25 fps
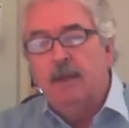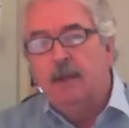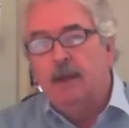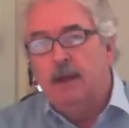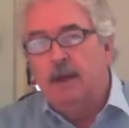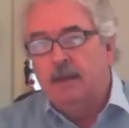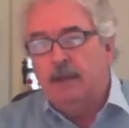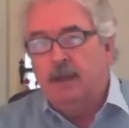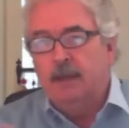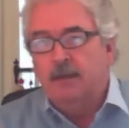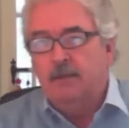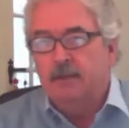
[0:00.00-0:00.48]

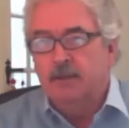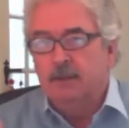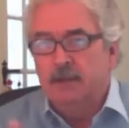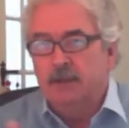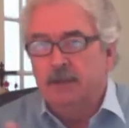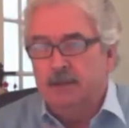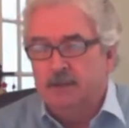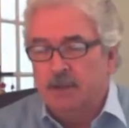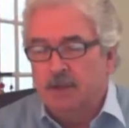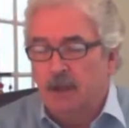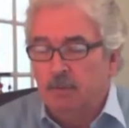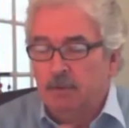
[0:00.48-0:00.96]
I gave an
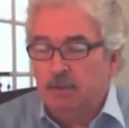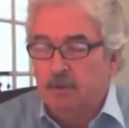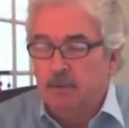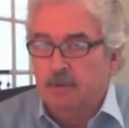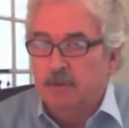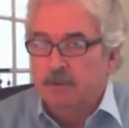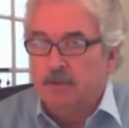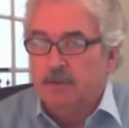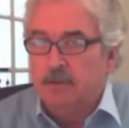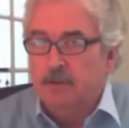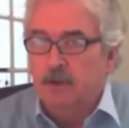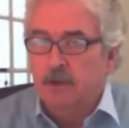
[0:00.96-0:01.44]
example of
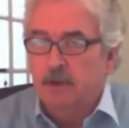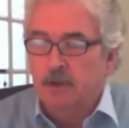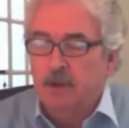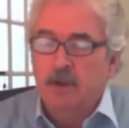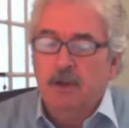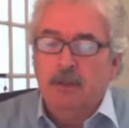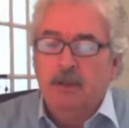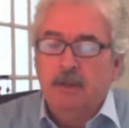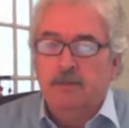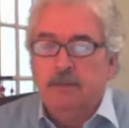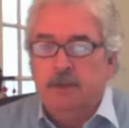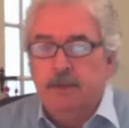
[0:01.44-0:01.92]
this in an
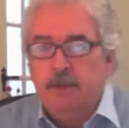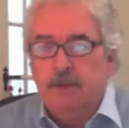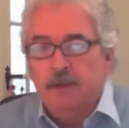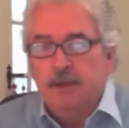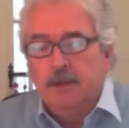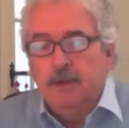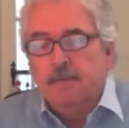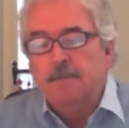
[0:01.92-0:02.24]
earlier video.